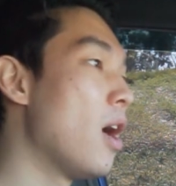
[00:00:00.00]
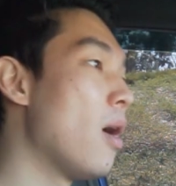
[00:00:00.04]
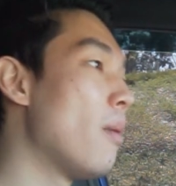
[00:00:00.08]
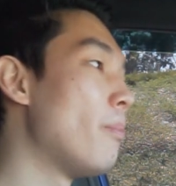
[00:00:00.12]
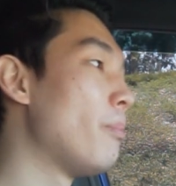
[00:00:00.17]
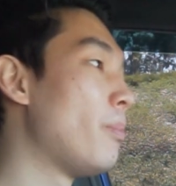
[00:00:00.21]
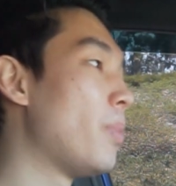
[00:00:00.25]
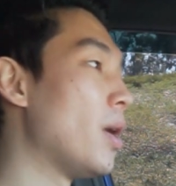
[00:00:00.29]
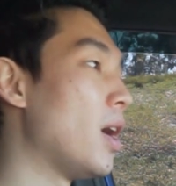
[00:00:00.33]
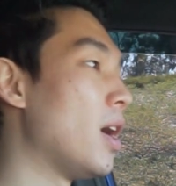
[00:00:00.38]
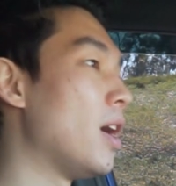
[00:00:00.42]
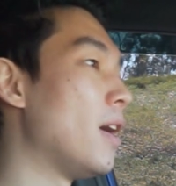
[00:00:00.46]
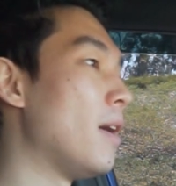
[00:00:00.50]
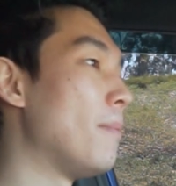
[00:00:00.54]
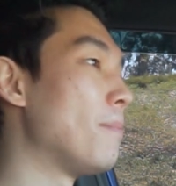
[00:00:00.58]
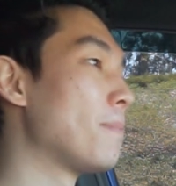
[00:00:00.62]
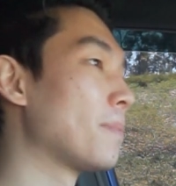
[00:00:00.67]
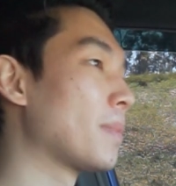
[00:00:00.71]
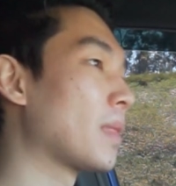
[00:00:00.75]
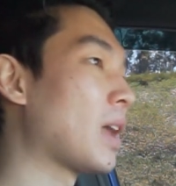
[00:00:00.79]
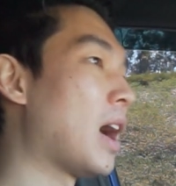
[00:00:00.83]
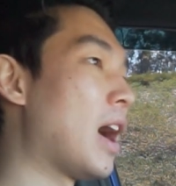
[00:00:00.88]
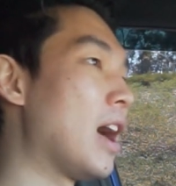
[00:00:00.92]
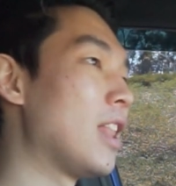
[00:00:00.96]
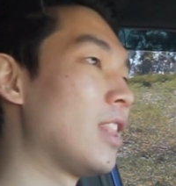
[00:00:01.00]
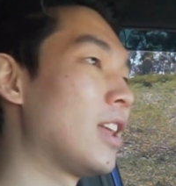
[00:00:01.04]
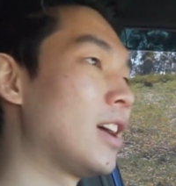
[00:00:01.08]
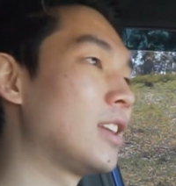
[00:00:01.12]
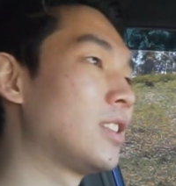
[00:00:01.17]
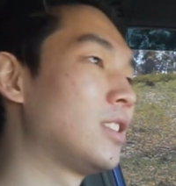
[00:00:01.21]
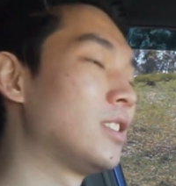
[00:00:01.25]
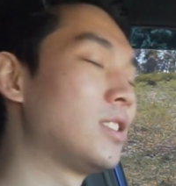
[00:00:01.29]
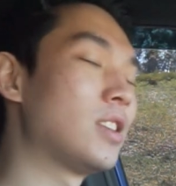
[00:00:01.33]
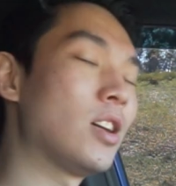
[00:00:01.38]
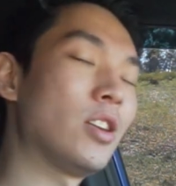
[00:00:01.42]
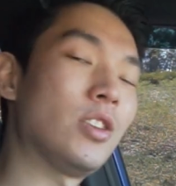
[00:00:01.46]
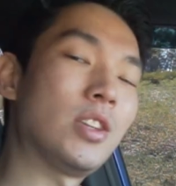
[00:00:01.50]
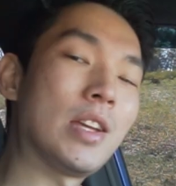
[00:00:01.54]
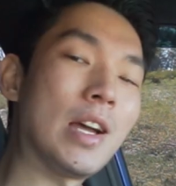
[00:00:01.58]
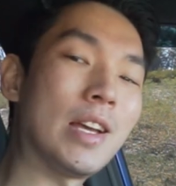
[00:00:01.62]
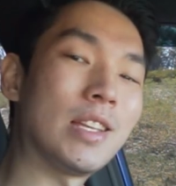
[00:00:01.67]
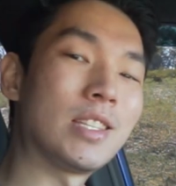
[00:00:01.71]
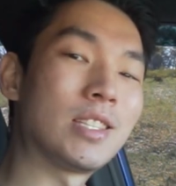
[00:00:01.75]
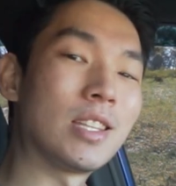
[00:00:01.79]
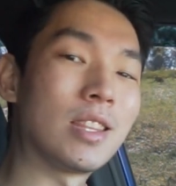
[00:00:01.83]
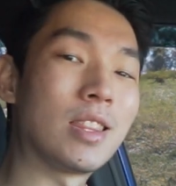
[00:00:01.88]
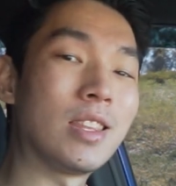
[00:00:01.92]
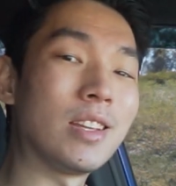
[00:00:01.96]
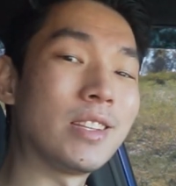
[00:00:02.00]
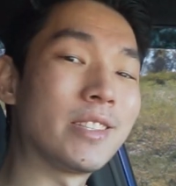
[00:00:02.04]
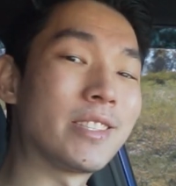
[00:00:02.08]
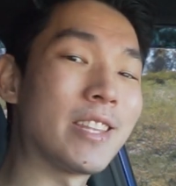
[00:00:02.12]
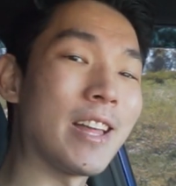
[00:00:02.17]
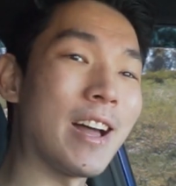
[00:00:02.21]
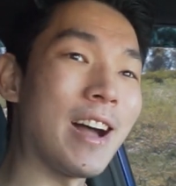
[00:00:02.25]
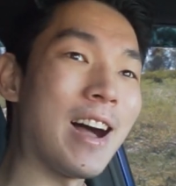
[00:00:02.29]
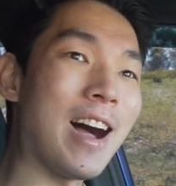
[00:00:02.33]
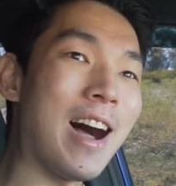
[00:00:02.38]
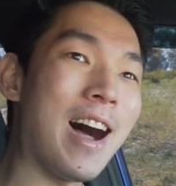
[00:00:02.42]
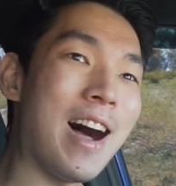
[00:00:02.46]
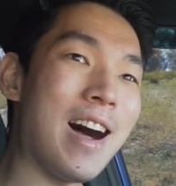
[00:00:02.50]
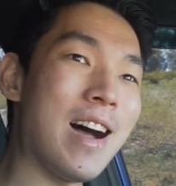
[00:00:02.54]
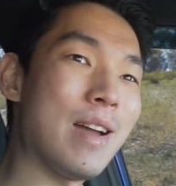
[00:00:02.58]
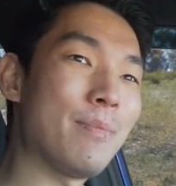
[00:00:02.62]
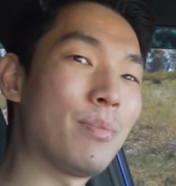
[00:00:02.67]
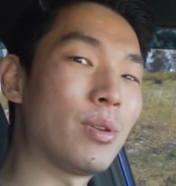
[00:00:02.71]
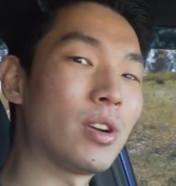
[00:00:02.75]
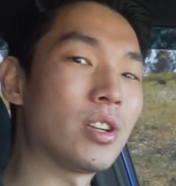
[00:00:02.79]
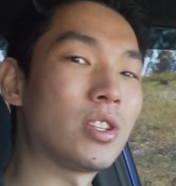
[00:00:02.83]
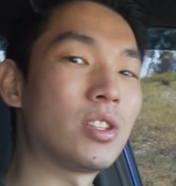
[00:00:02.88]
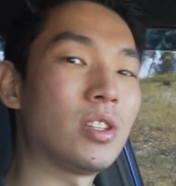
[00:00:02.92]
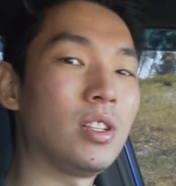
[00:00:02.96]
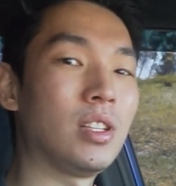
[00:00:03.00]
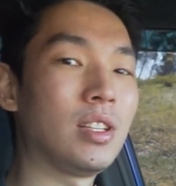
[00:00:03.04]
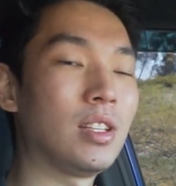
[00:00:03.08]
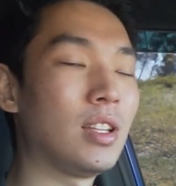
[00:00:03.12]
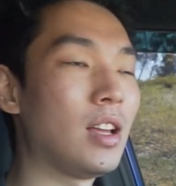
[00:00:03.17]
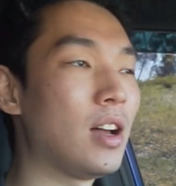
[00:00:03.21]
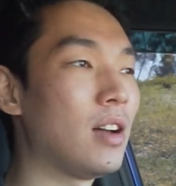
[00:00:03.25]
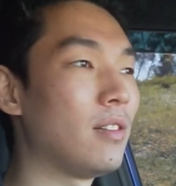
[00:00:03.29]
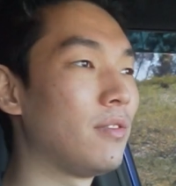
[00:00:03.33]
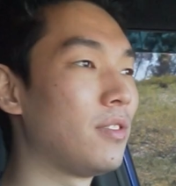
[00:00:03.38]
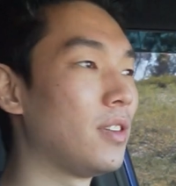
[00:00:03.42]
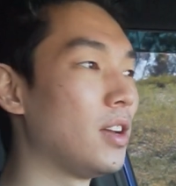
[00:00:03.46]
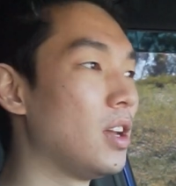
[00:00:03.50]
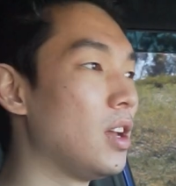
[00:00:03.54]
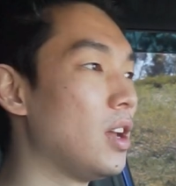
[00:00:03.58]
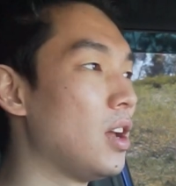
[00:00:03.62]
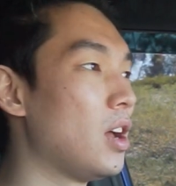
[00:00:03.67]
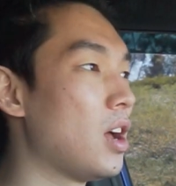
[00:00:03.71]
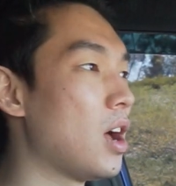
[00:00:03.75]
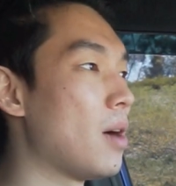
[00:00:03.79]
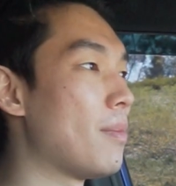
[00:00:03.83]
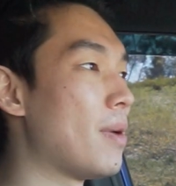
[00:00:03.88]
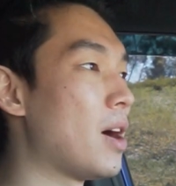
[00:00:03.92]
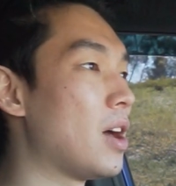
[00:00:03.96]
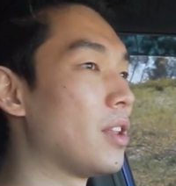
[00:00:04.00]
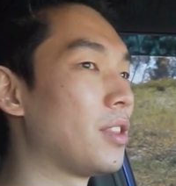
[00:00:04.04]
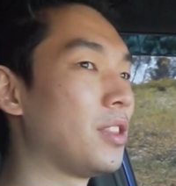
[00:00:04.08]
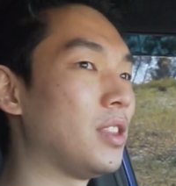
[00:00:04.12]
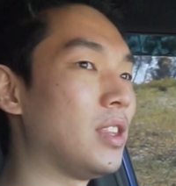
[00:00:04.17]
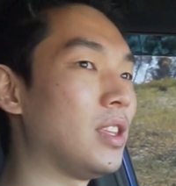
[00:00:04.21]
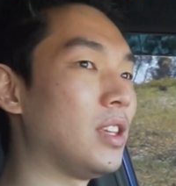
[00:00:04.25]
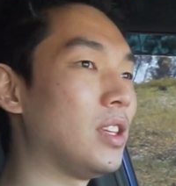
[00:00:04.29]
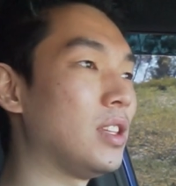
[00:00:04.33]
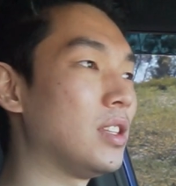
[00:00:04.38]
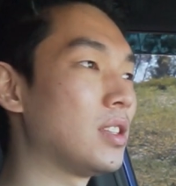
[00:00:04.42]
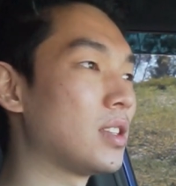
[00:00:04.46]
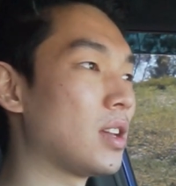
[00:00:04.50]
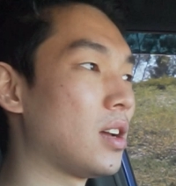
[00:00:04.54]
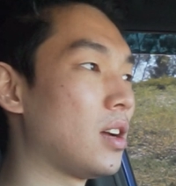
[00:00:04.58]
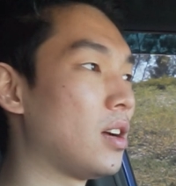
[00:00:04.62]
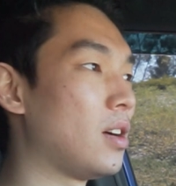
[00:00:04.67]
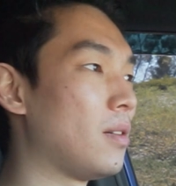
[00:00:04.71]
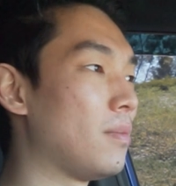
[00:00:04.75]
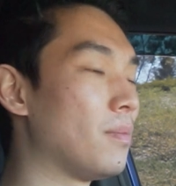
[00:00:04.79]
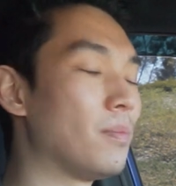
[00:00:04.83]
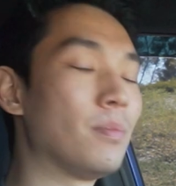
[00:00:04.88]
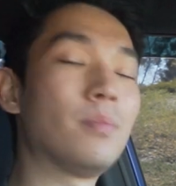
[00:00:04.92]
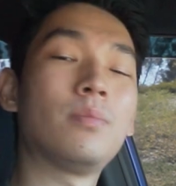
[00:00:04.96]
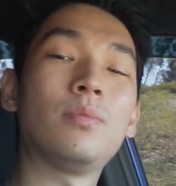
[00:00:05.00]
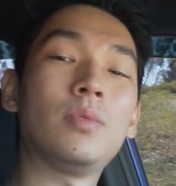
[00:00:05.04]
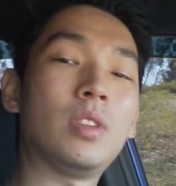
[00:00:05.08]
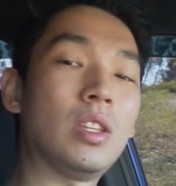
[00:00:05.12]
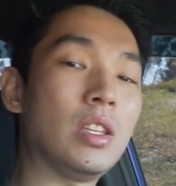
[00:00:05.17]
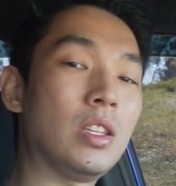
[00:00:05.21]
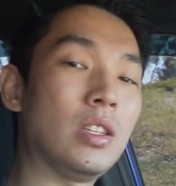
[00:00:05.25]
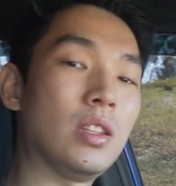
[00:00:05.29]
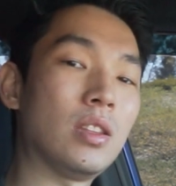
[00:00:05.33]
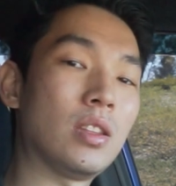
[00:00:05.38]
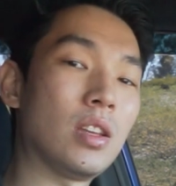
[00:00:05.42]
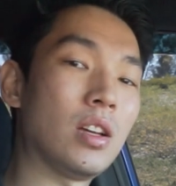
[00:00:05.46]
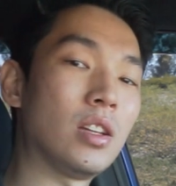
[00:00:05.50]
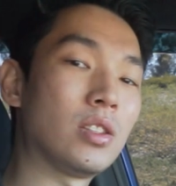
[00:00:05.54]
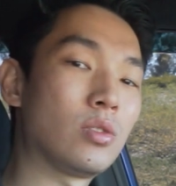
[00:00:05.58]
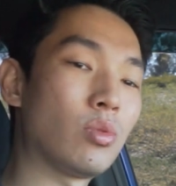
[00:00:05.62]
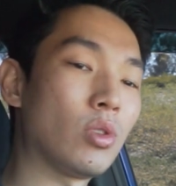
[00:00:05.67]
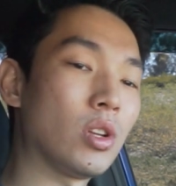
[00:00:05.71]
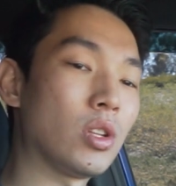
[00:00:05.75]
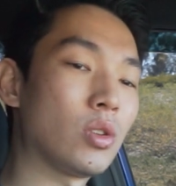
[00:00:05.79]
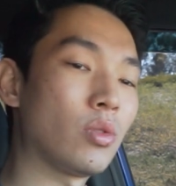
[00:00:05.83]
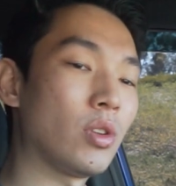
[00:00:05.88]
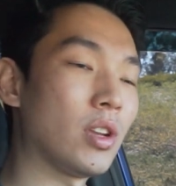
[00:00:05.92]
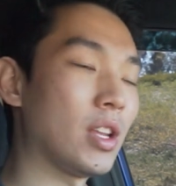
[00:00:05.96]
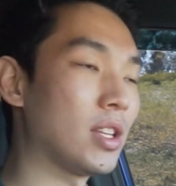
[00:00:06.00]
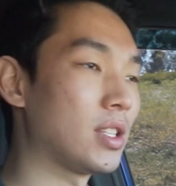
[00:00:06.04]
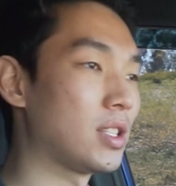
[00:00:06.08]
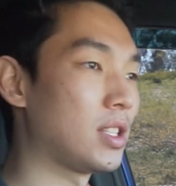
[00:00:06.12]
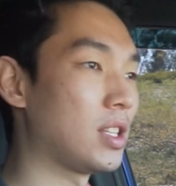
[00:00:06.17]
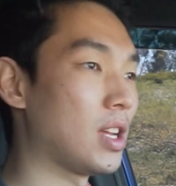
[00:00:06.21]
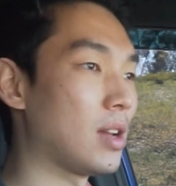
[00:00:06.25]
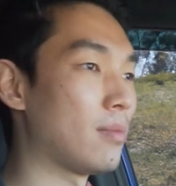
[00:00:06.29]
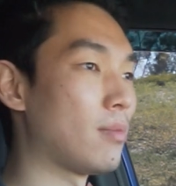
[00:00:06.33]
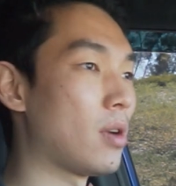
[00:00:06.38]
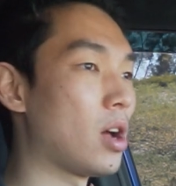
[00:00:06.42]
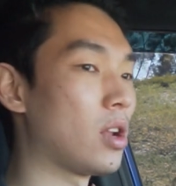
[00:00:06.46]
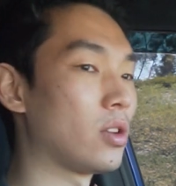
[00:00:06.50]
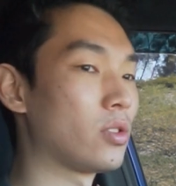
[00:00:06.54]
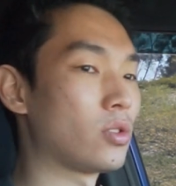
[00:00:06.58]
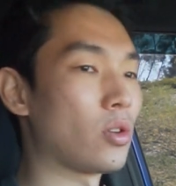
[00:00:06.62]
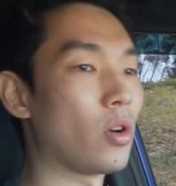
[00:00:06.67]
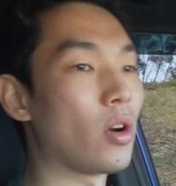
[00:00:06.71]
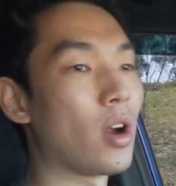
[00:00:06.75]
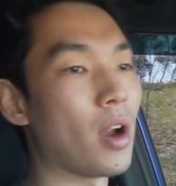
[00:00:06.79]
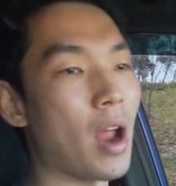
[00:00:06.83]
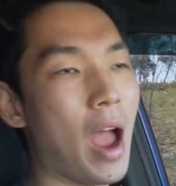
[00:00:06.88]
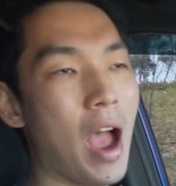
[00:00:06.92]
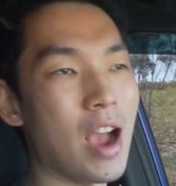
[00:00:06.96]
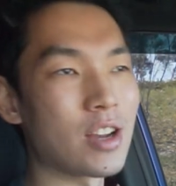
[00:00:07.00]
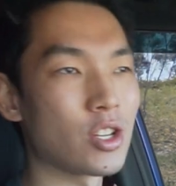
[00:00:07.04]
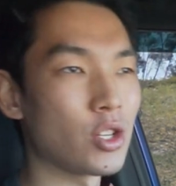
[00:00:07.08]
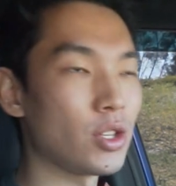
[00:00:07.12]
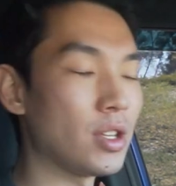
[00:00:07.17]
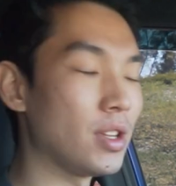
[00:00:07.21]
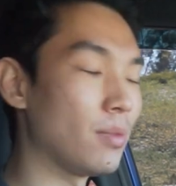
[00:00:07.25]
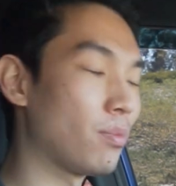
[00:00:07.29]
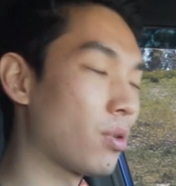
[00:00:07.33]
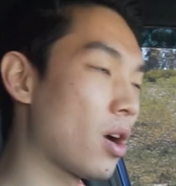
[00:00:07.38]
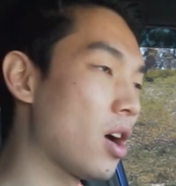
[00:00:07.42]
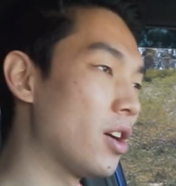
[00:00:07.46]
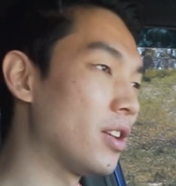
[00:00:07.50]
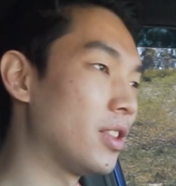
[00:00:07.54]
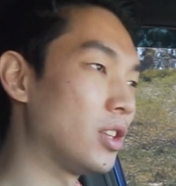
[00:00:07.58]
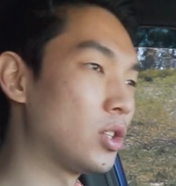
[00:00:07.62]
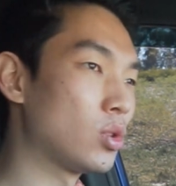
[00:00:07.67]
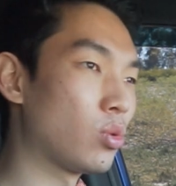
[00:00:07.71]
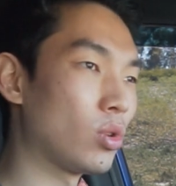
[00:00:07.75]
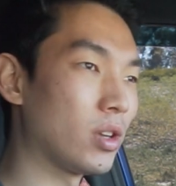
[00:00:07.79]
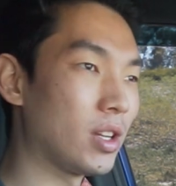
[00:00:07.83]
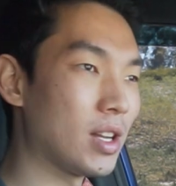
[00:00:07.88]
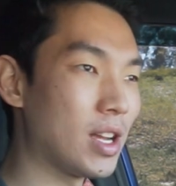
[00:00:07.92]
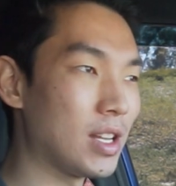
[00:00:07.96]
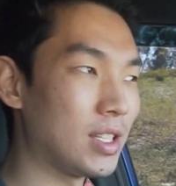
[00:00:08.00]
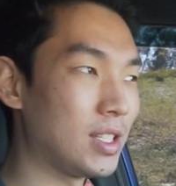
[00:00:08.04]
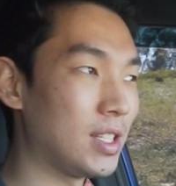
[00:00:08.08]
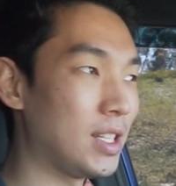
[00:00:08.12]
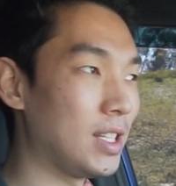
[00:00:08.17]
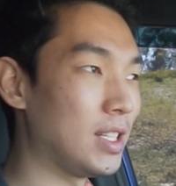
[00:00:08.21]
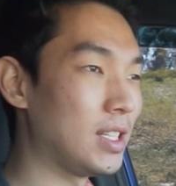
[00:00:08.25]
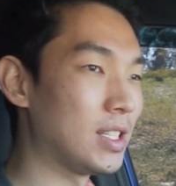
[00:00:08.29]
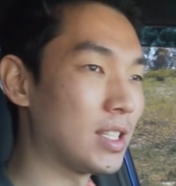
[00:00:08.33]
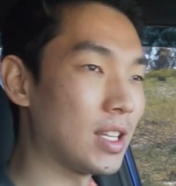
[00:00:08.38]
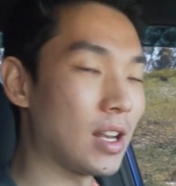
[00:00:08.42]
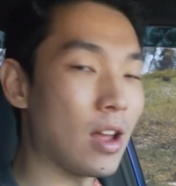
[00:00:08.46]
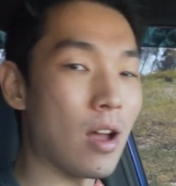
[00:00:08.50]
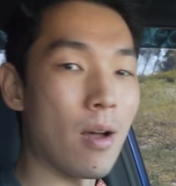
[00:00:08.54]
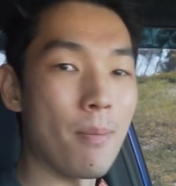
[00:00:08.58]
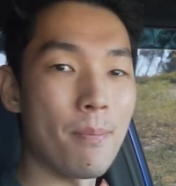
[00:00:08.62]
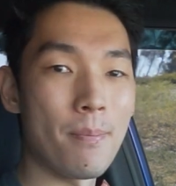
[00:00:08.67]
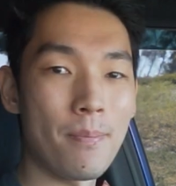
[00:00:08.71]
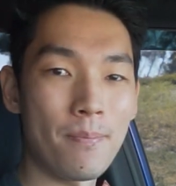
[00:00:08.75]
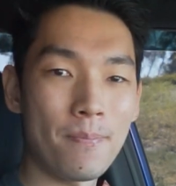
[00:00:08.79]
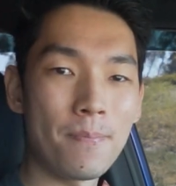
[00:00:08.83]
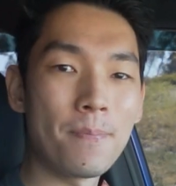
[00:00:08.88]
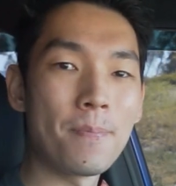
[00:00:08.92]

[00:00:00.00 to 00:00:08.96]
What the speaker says: but I like to tell you guys the things that I personally love about these the 2020 STI models, or actually probably the 2019s and up